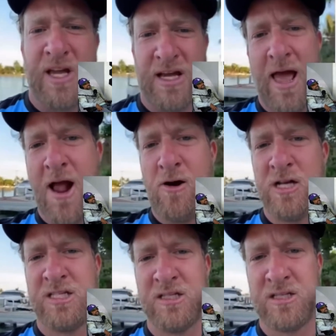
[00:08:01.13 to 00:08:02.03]
Dick, and
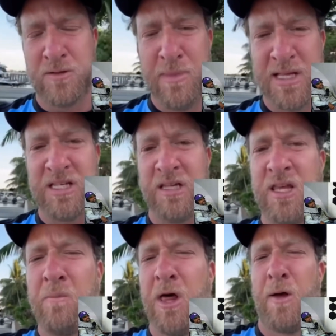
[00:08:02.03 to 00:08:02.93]
Harry since this Mintzy
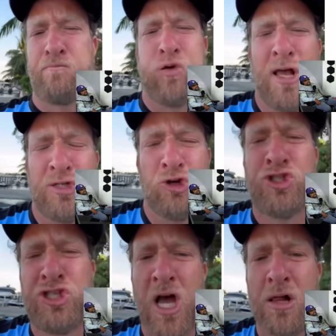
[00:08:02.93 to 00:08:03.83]
thing. Be like, Prez, you're
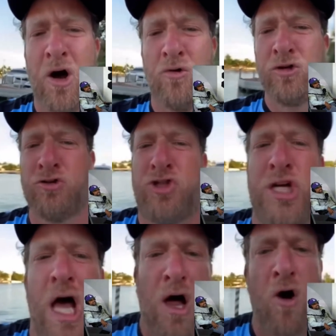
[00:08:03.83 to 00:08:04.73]
sellout. You're
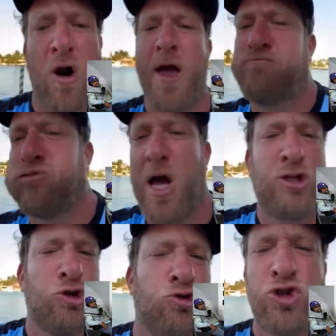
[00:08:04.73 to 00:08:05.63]
sellout. Hey,
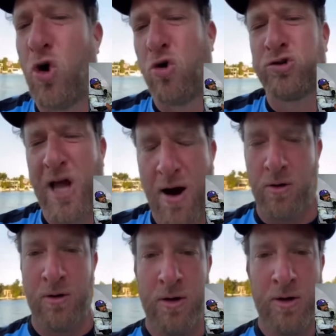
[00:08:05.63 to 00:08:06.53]
Prez, you sold
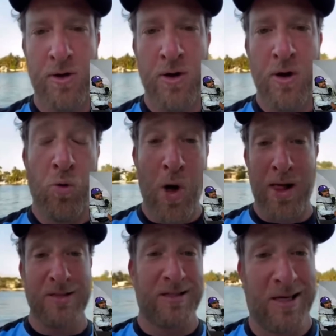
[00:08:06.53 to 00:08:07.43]
out.
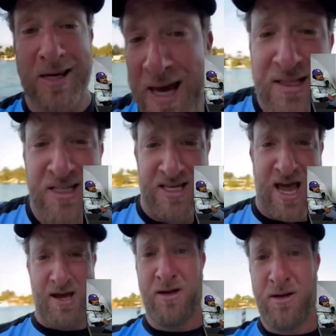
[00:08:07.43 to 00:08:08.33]
Well, as the kids
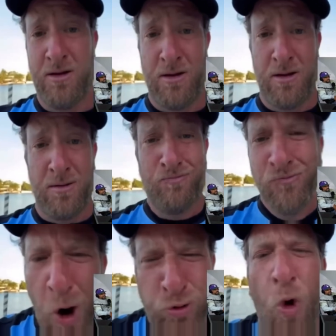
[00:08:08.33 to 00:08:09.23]
say,
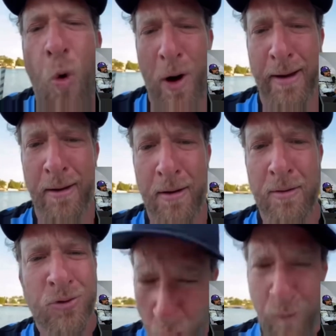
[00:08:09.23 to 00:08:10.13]
no doy.
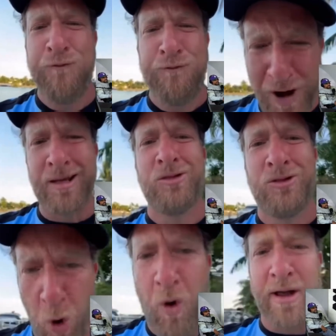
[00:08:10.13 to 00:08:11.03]
No
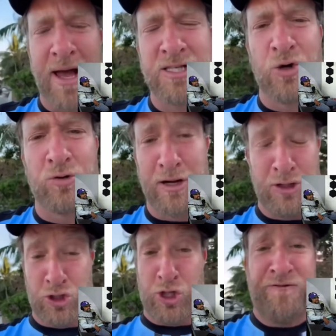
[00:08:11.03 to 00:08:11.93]
doy, I sold out.
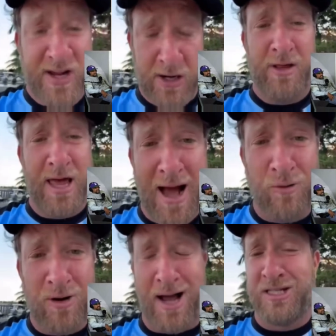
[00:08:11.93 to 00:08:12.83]
You're just figuring that
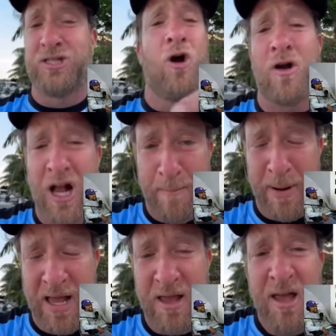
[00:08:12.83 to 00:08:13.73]
out? I started a
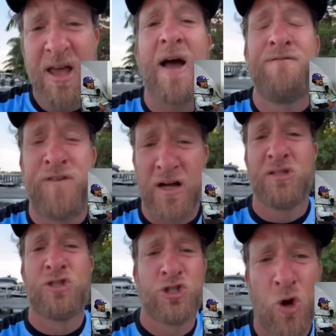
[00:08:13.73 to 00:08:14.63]
company. I
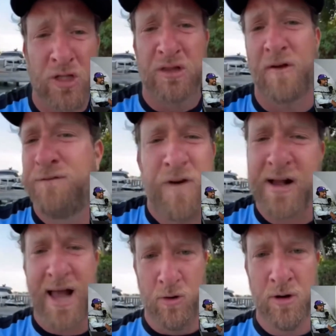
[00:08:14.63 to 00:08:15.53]
sold it the
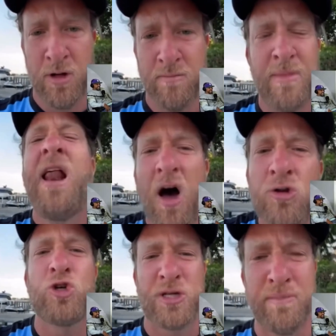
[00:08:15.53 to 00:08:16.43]
fuck out. Made
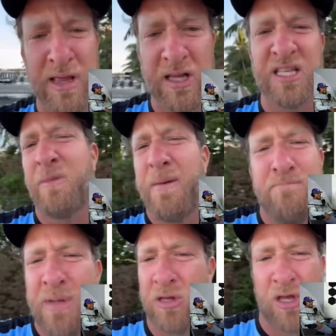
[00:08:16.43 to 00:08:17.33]
hundreds of millions.
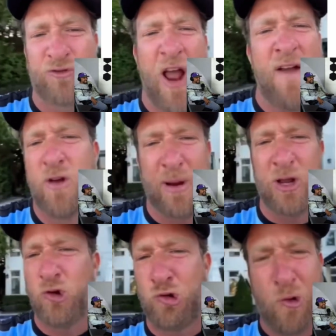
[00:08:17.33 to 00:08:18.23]
Made millions for
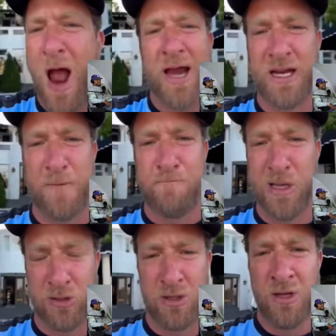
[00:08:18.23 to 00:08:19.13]
everybody who grinded and
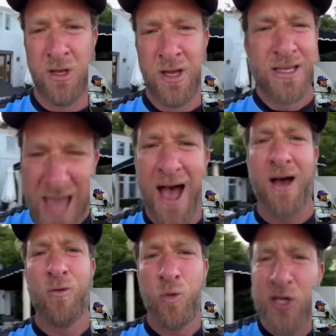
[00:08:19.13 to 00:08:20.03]
milked.
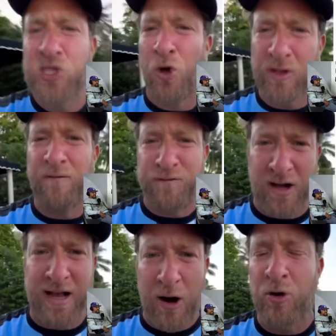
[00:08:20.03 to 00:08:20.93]
Yeah, we sold the fuck
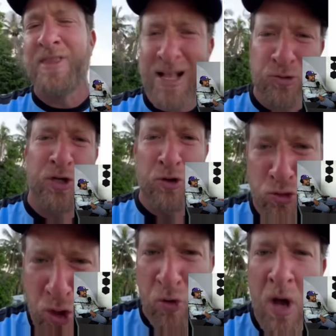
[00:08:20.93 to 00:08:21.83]
out. And that's what you
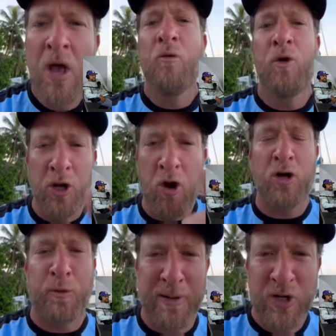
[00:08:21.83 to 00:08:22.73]
do when you're an
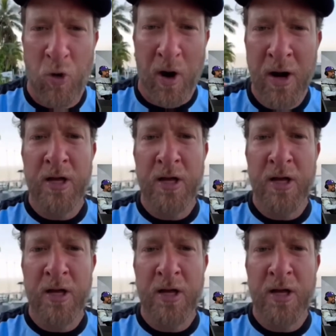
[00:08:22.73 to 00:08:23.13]
entrepreneur.